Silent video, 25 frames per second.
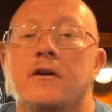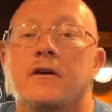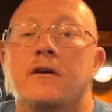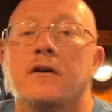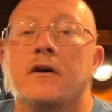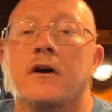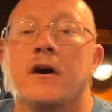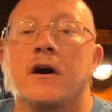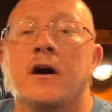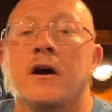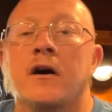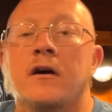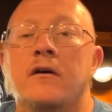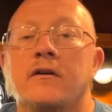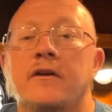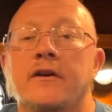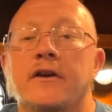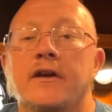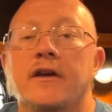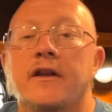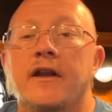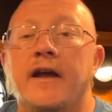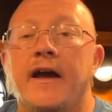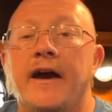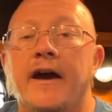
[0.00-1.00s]

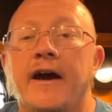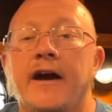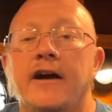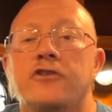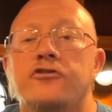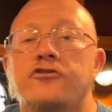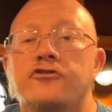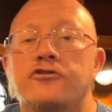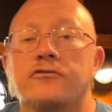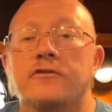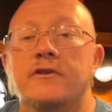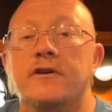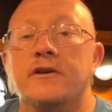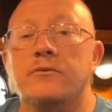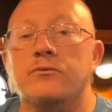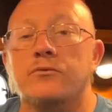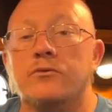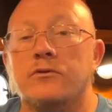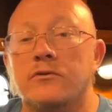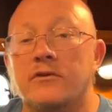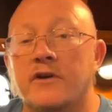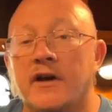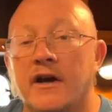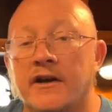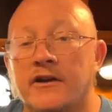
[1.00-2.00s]
it actually
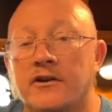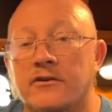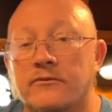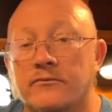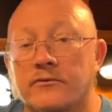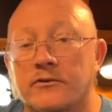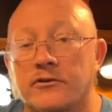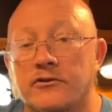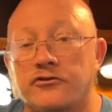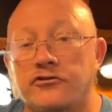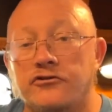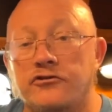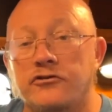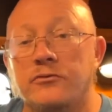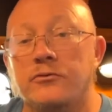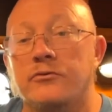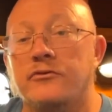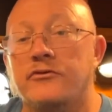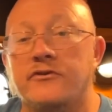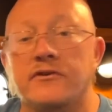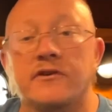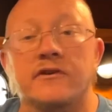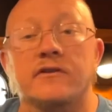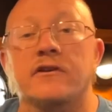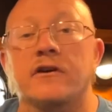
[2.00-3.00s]
will kind of
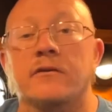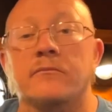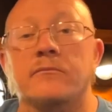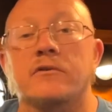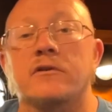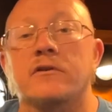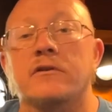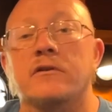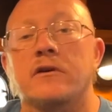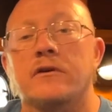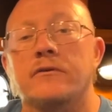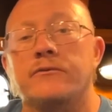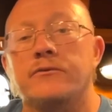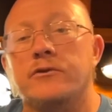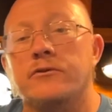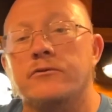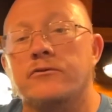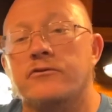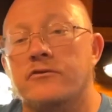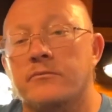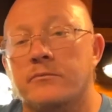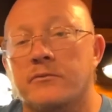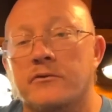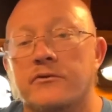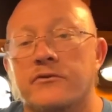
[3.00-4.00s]
reduce the number of
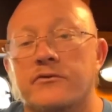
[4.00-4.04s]
usable